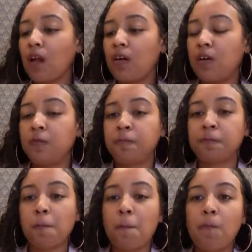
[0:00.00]
Um,
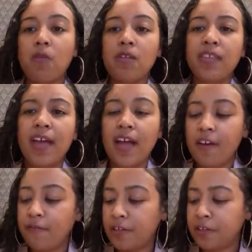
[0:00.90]
they
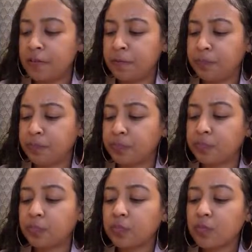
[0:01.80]
have um,
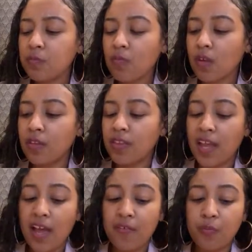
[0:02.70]
they
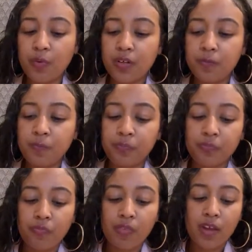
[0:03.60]
have one
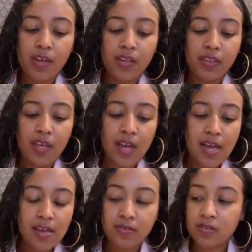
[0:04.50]
that
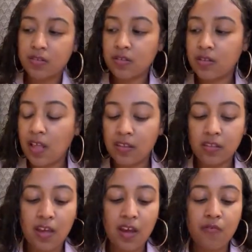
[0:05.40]
has like
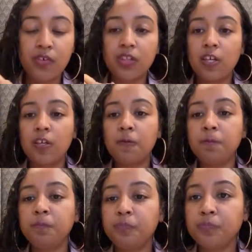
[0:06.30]
the everything
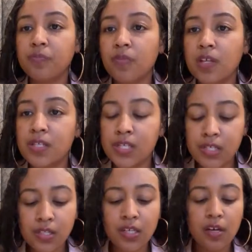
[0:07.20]

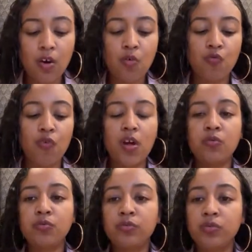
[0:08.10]
seasoning
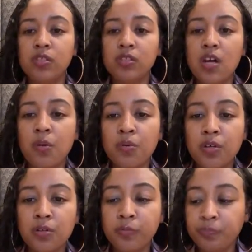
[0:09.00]
around the
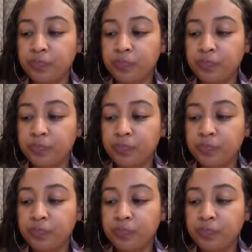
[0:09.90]
sourdough.